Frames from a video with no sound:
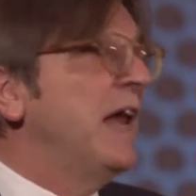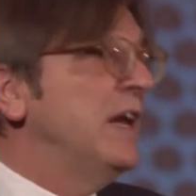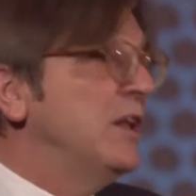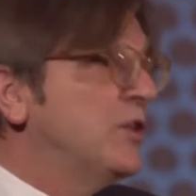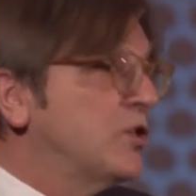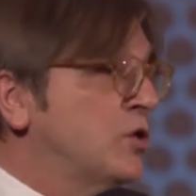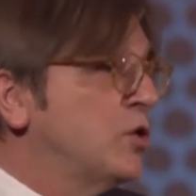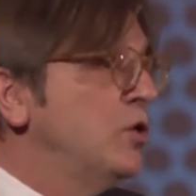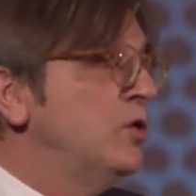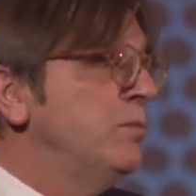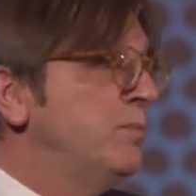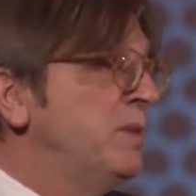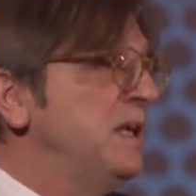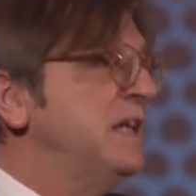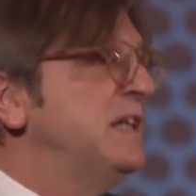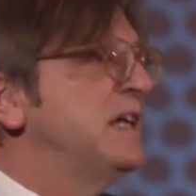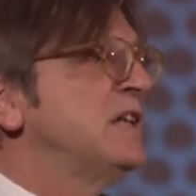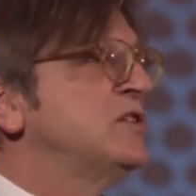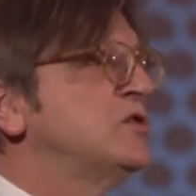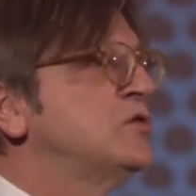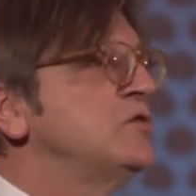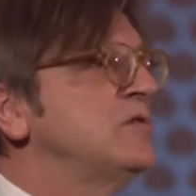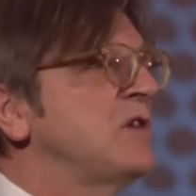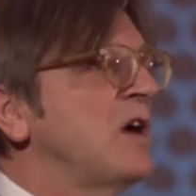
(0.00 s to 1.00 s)
And it could
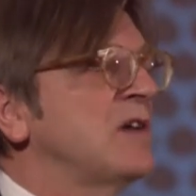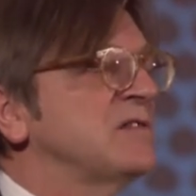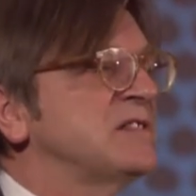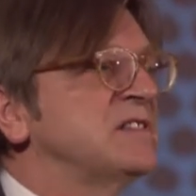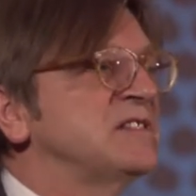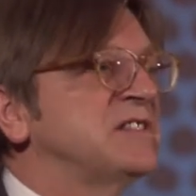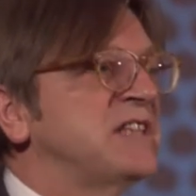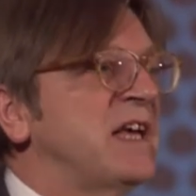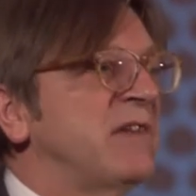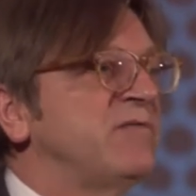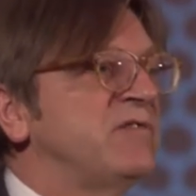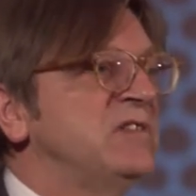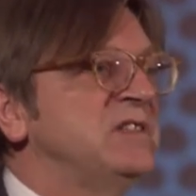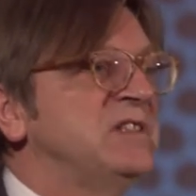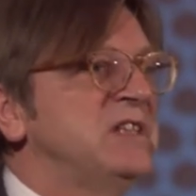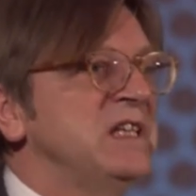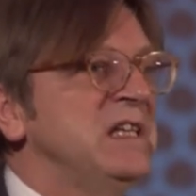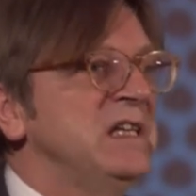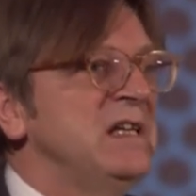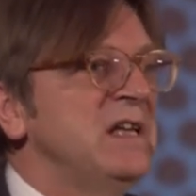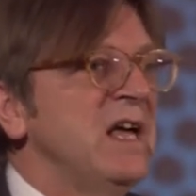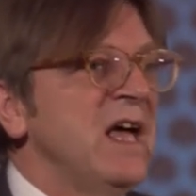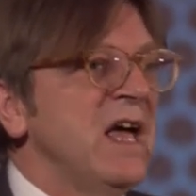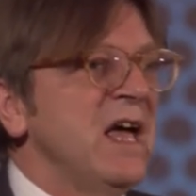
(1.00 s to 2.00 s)
be that
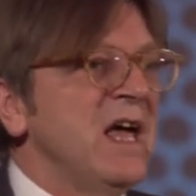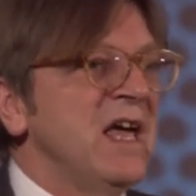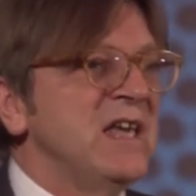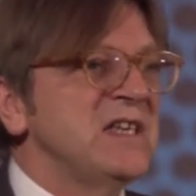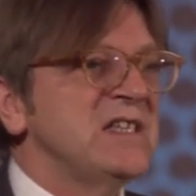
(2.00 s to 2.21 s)
2017